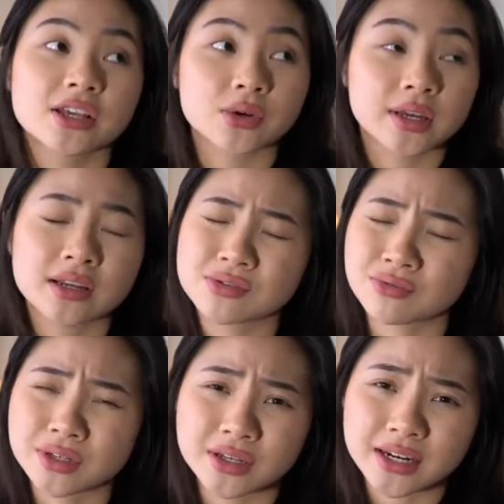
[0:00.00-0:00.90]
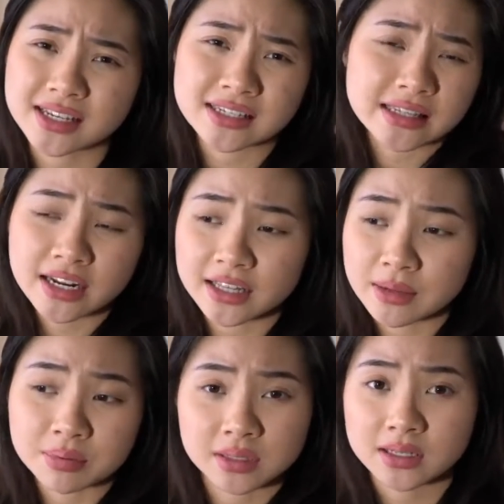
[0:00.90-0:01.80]
So he does really good
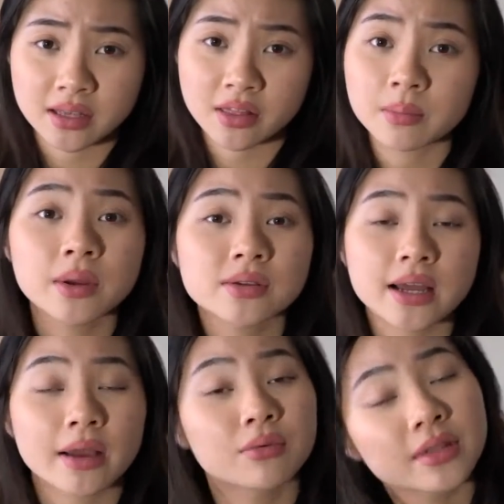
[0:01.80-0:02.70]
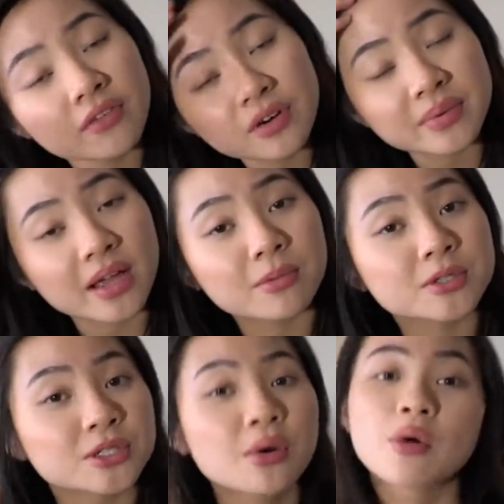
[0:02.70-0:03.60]
aesthetically pleasing thumbnails that I will never be able
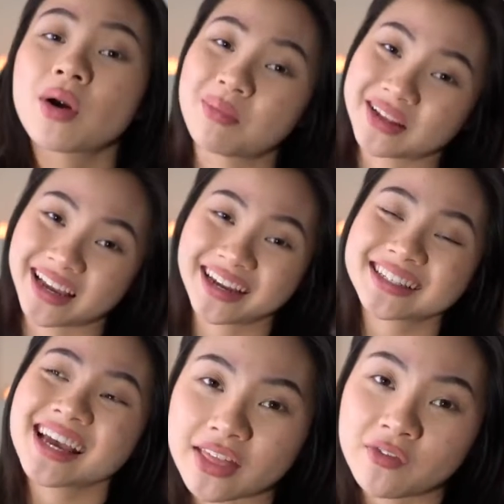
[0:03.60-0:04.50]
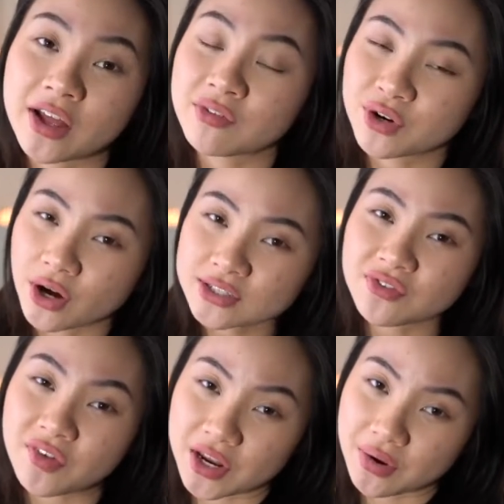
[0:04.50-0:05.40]
to replicate. And then in regards to
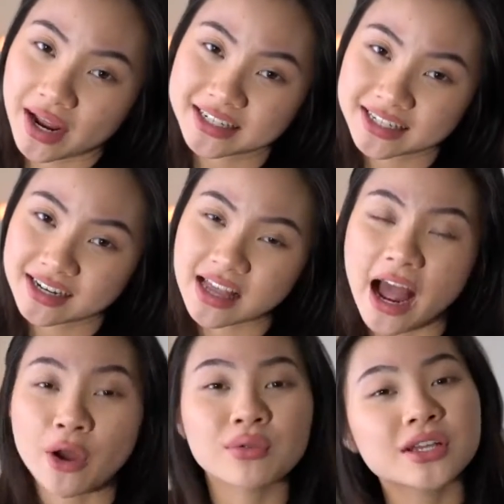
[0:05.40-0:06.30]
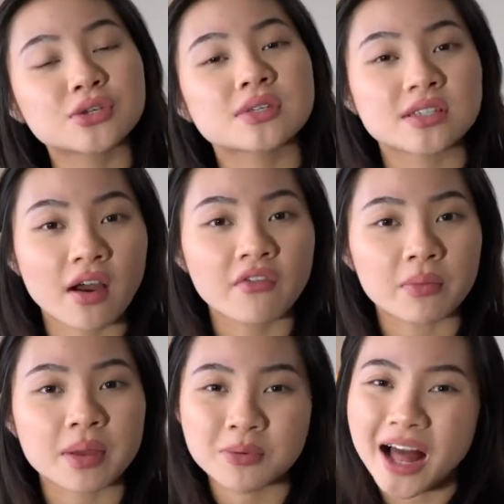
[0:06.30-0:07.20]
video ideas, I only do stuff
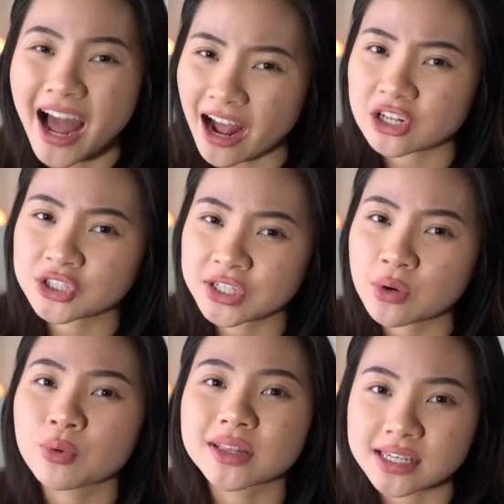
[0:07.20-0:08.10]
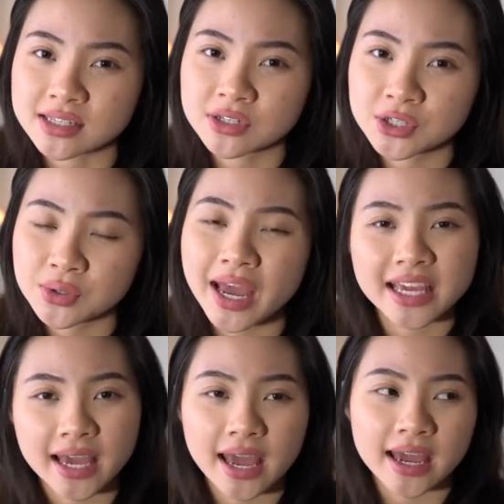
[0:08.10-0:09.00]
that people actually will listen to,
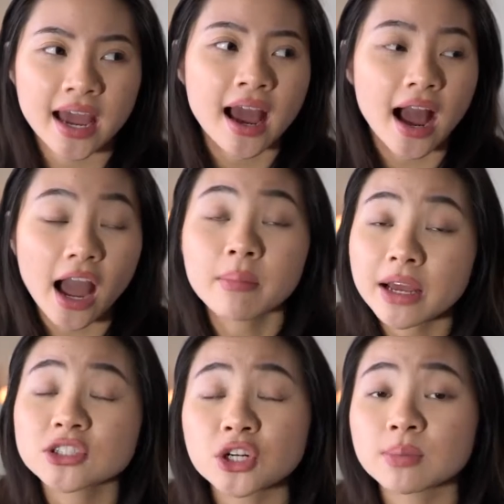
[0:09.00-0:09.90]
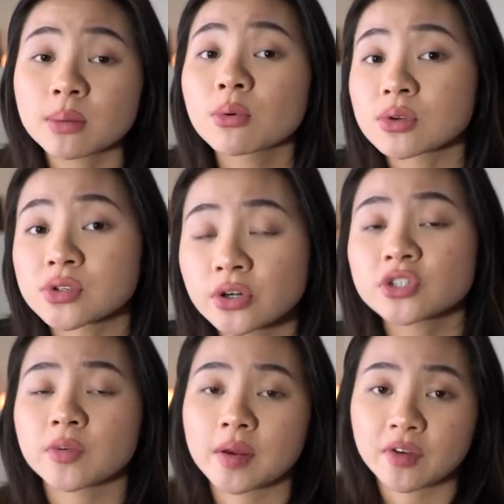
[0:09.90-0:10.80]
aka I make sure people will
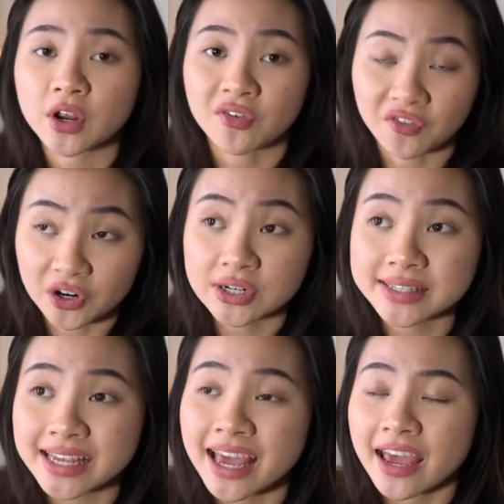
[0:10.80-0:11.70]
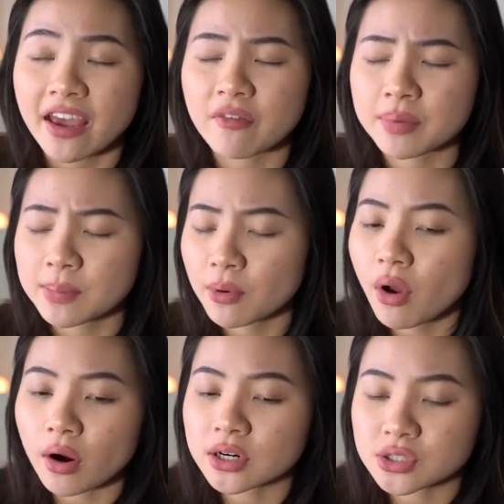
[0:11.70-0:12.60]
search for my video first. If people
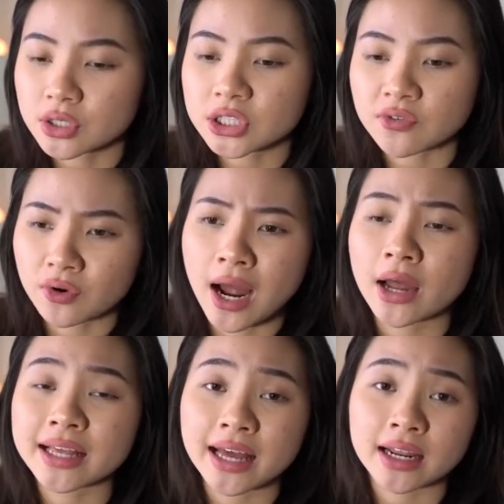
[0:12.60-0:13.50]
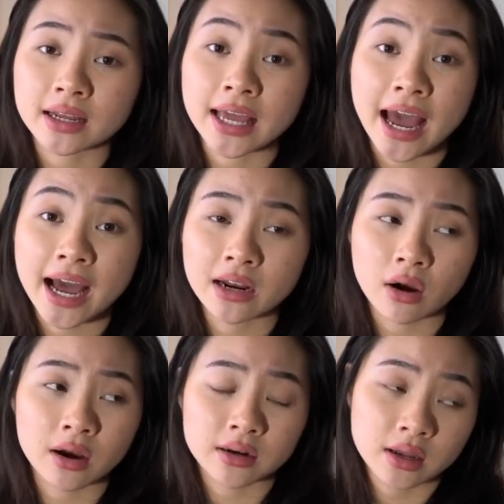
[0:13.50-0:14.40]
aren't searching for how to get a cat
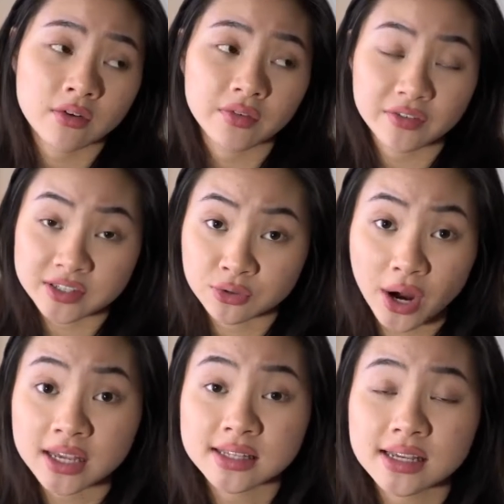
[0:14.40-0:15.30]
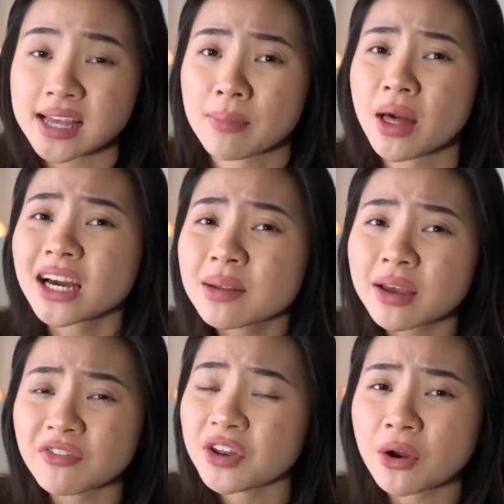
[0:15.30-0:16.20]
on Craigslist. I'm not gonna
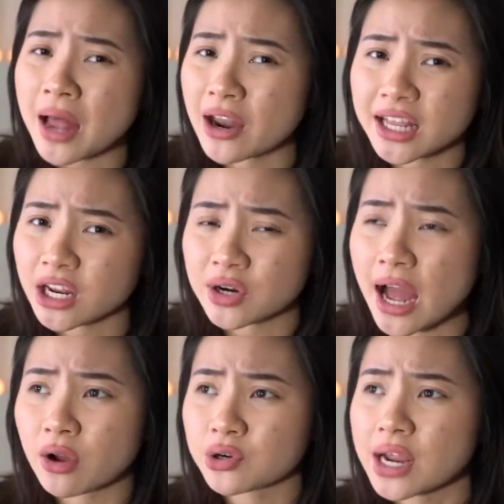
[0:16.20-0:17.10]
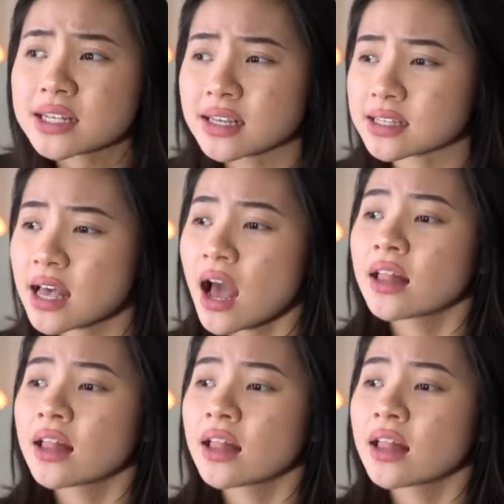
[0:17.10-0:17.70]
make a video on how to get a cat on Craigslist.